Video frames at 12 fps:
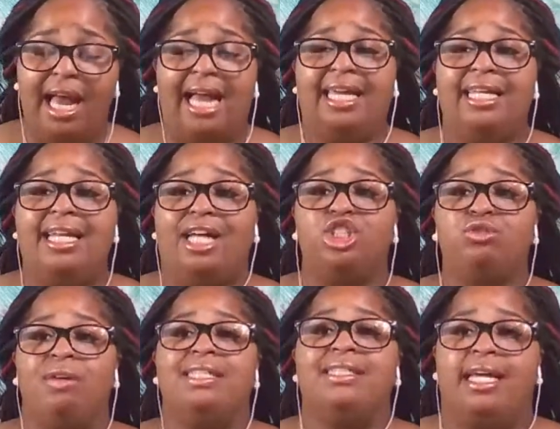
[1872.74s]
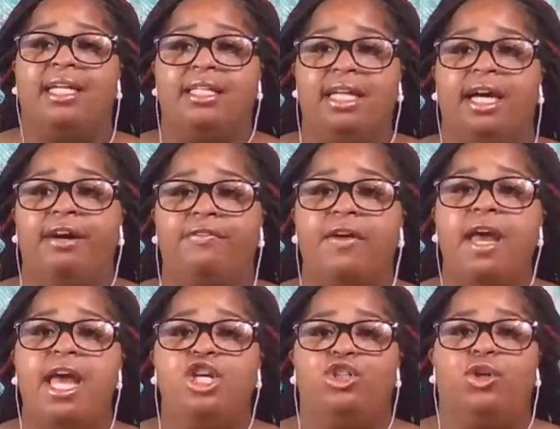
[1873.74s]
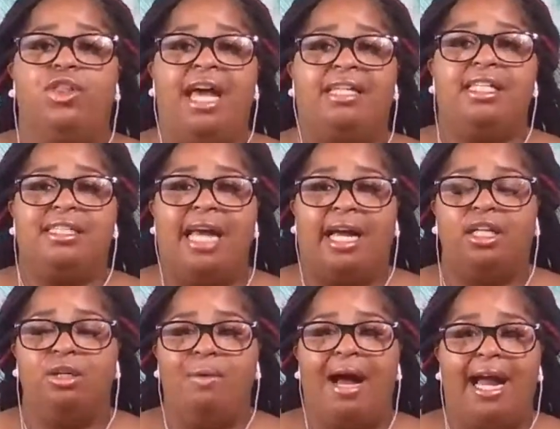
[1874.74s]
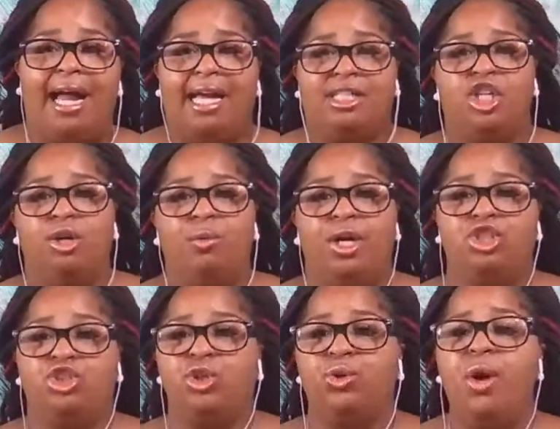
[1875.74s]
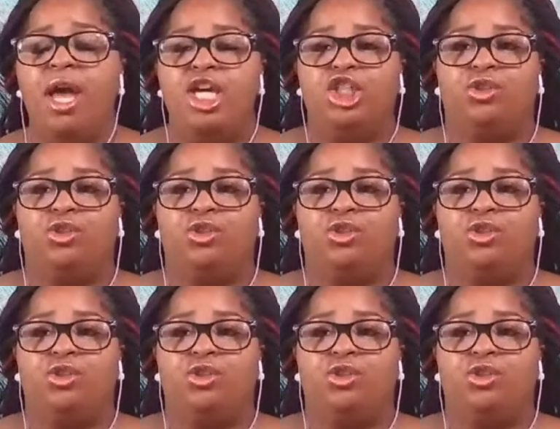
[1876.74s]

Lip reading: I cannot stress that enough. So that's exactly why I actually want to